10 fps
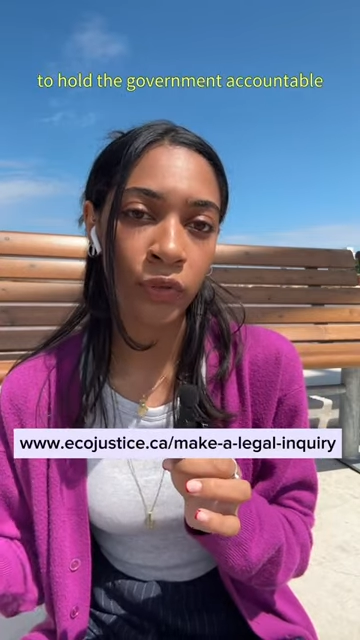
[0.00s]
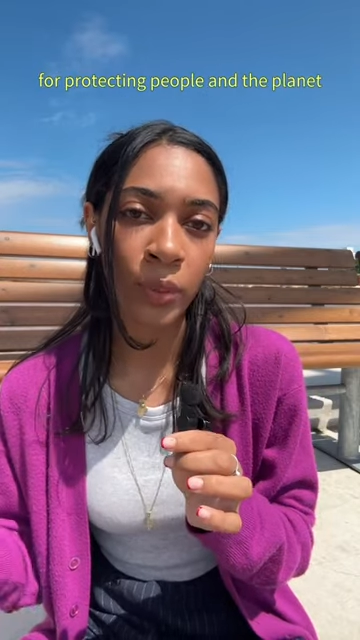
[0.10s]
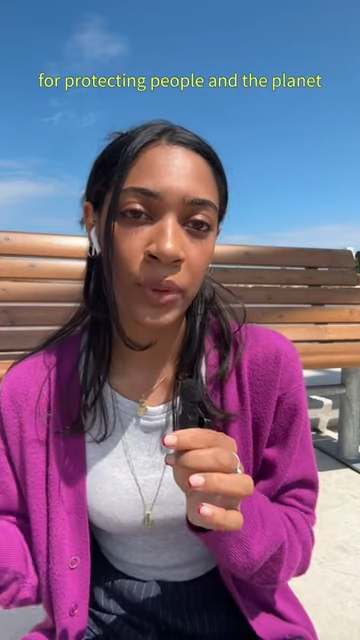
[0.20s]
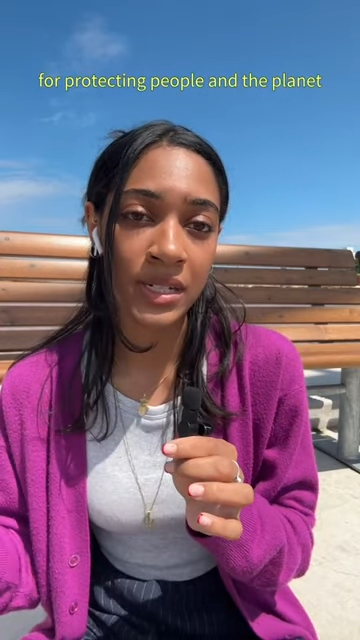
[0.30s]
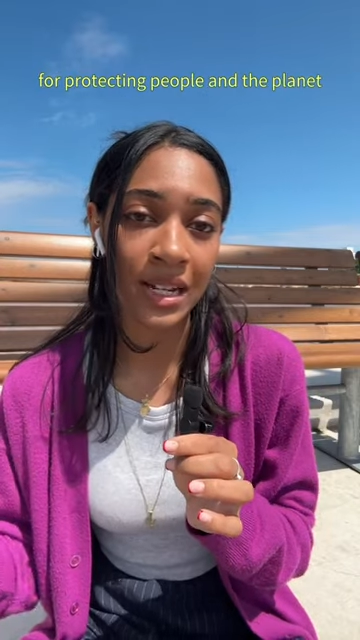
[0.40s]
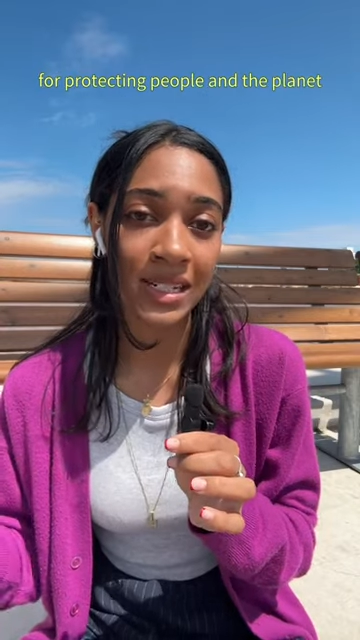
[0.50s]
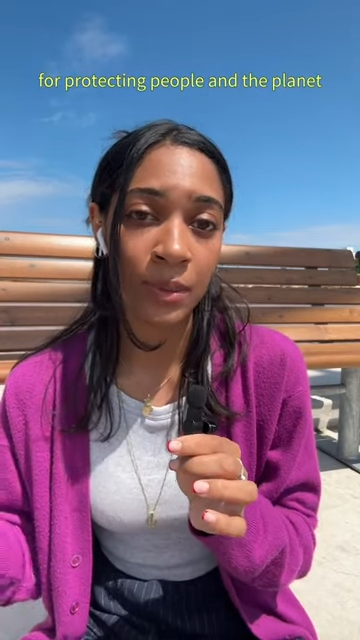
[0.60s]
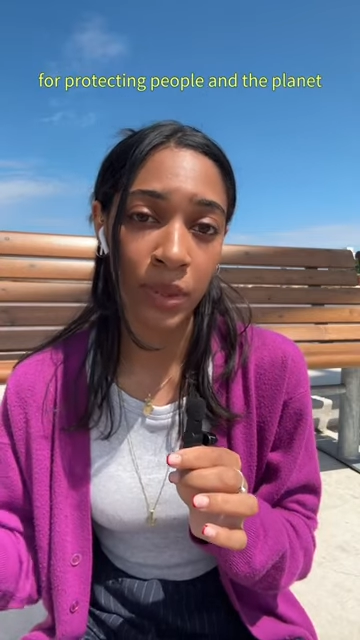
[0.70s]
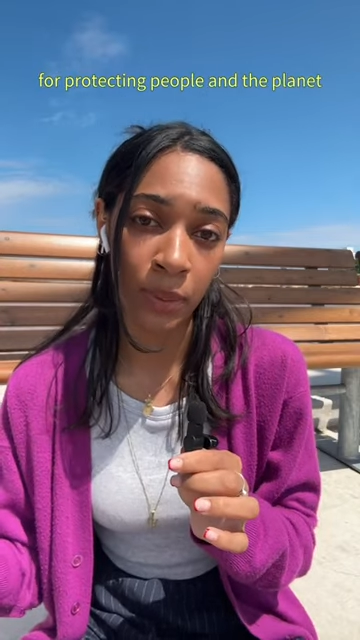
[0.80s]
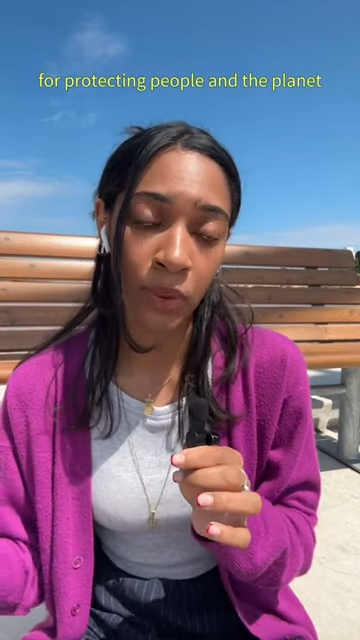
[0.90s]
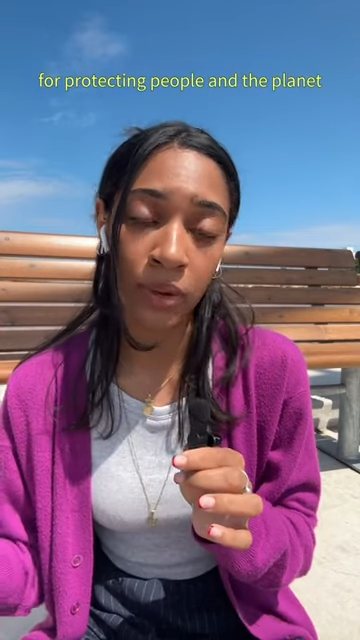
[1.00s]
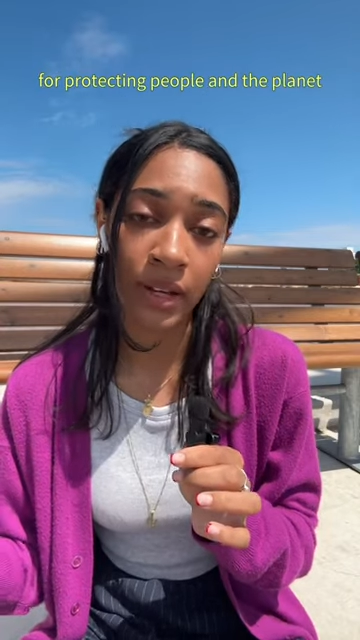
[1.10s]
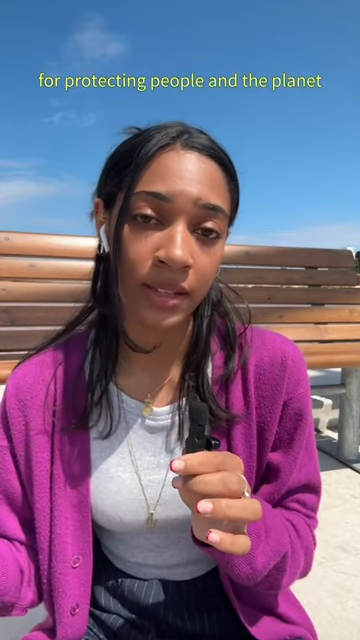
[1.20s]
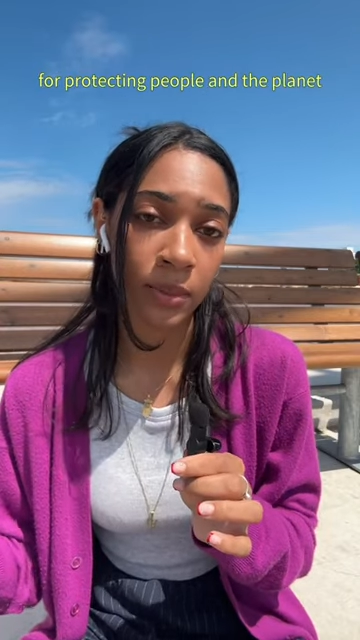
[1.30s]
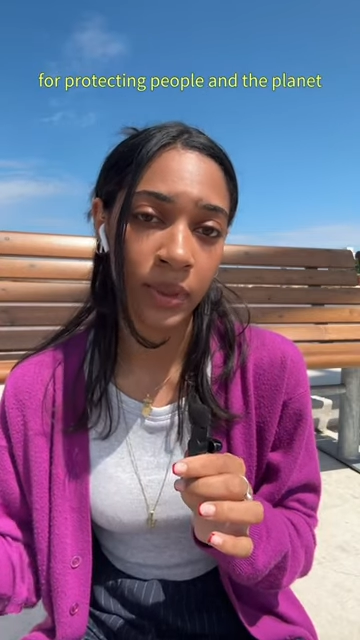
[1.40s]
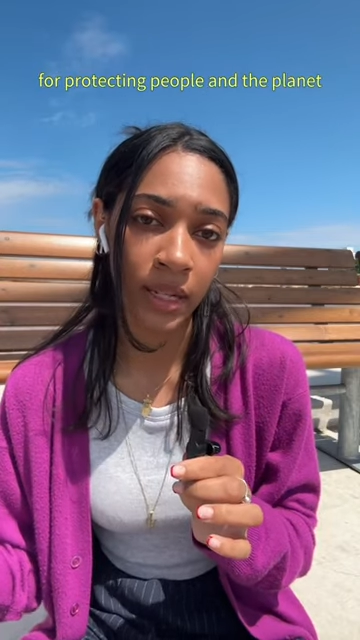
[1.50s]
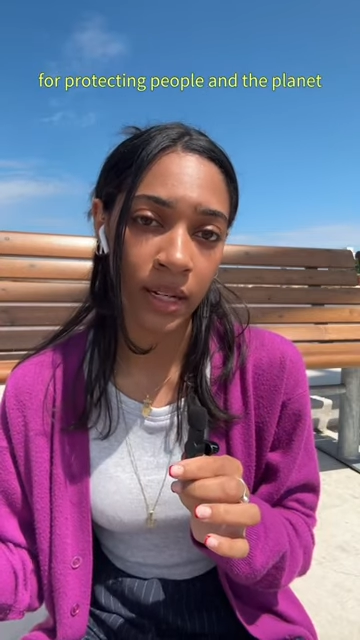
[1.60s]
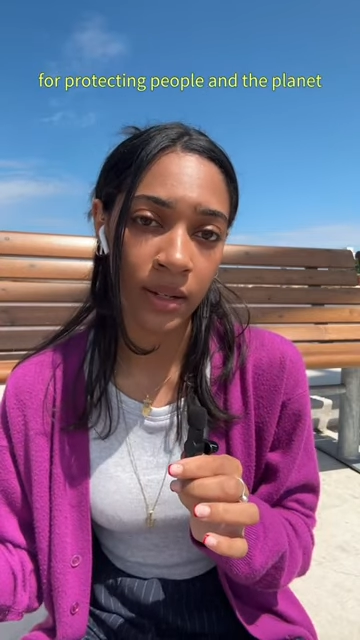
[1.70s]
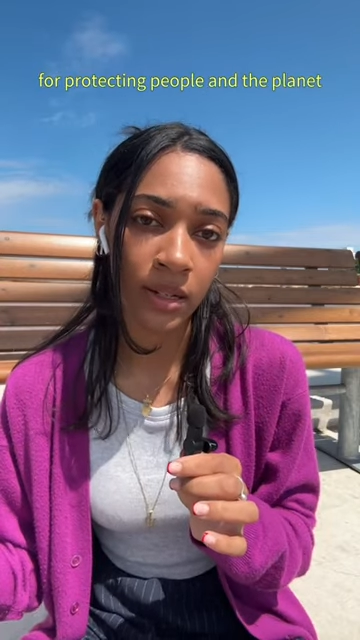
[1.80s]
for protecting people and the planet.